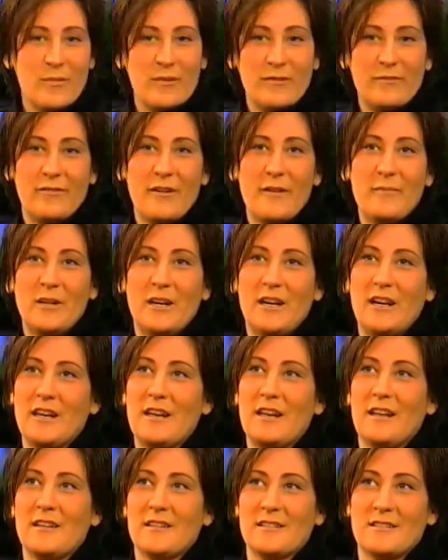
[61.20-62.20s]
But
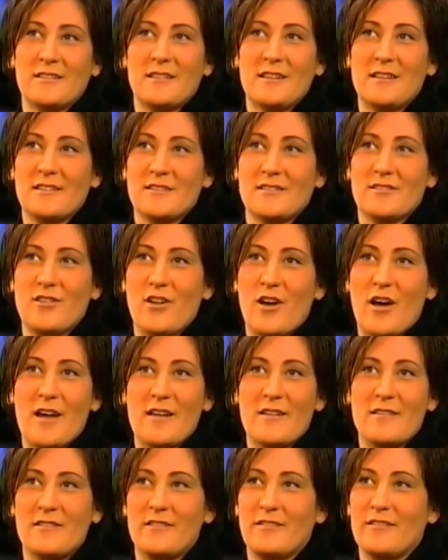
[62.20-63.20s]
femininity is, is
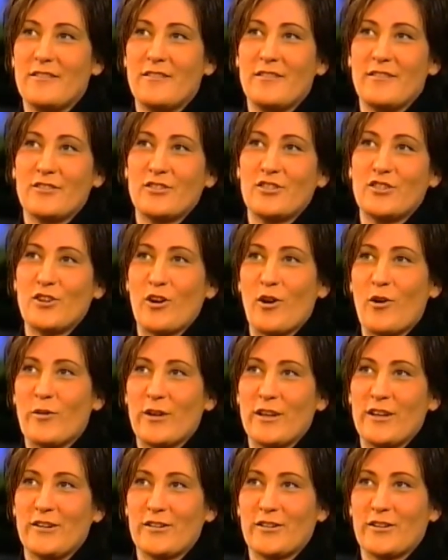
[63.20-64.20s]
not
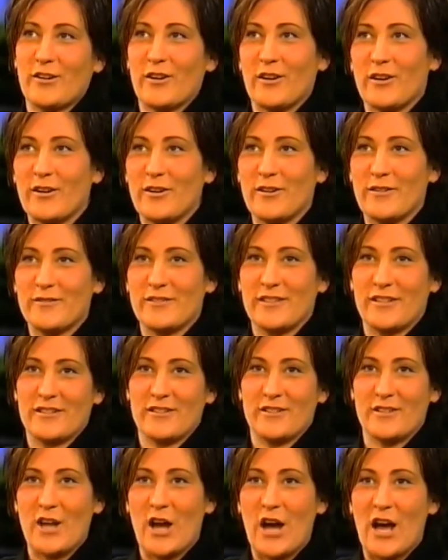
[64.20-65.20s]
showing your curves.
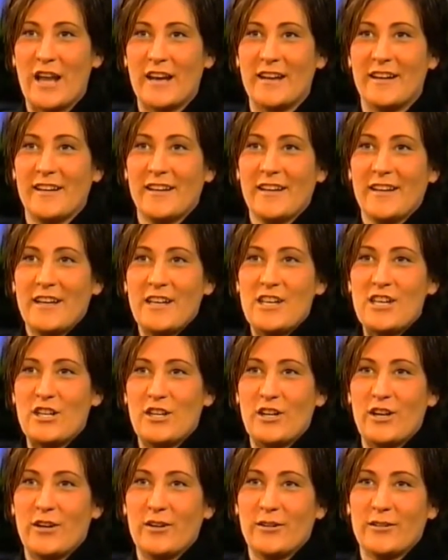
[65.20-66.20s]
It's not, you
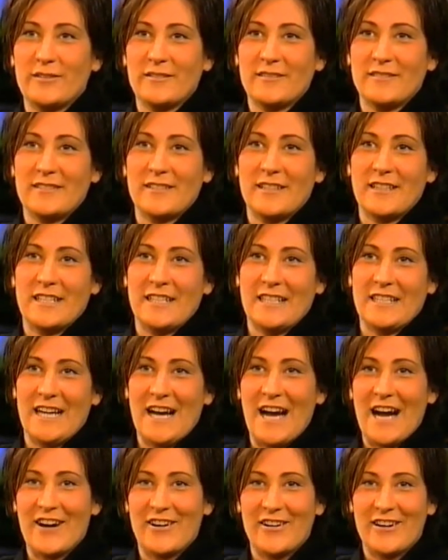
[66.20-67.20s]
know, uh,
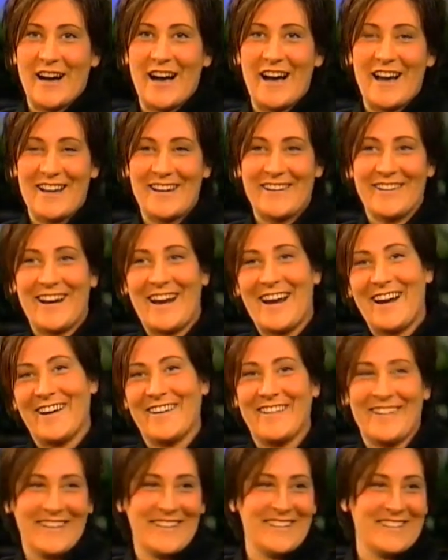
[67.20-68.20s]
how high your
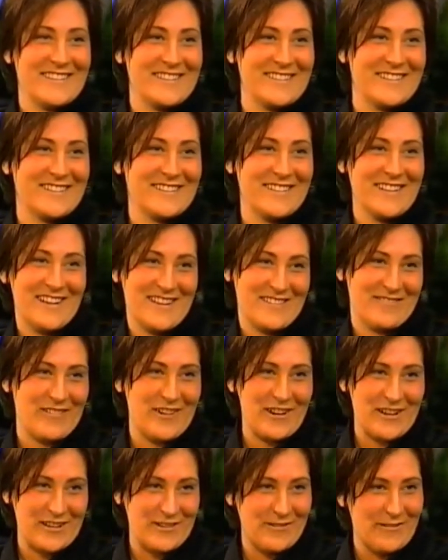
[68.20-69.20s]
hair is. It's not
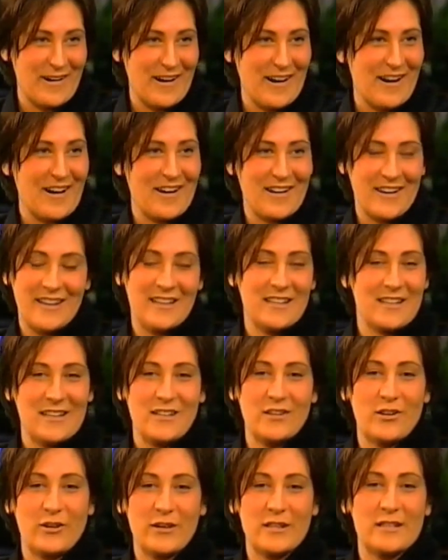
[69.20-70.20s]
what you wear. It, you
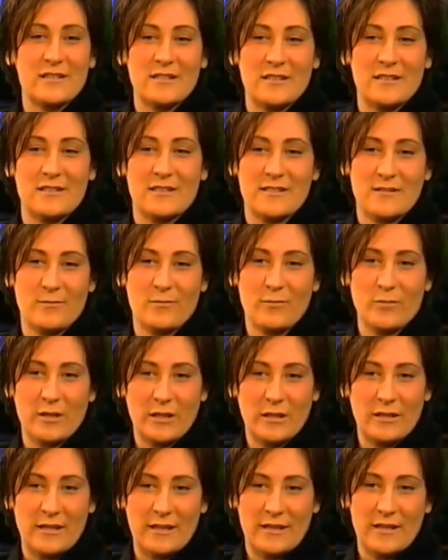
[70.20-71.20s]
know, it's, it's
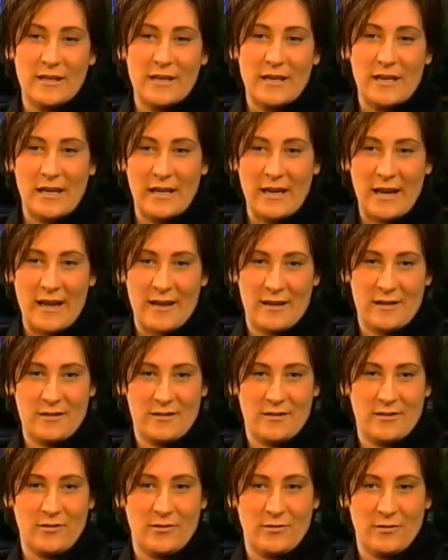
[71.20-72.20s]
really an
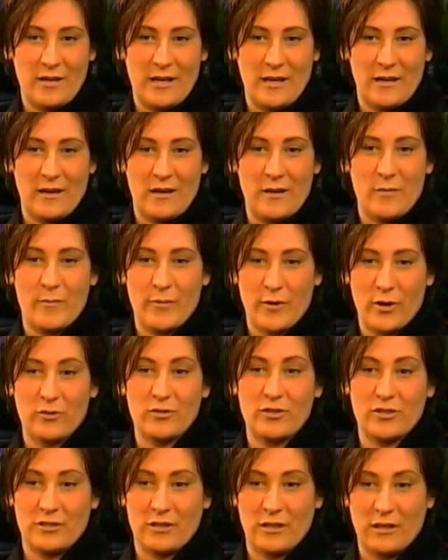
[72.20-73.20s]
attitude and an
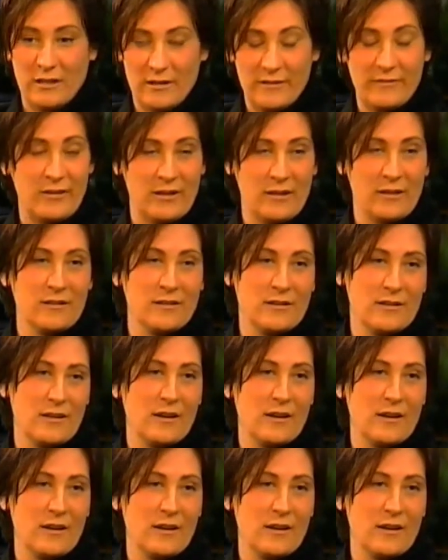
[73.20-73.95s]
approach to living,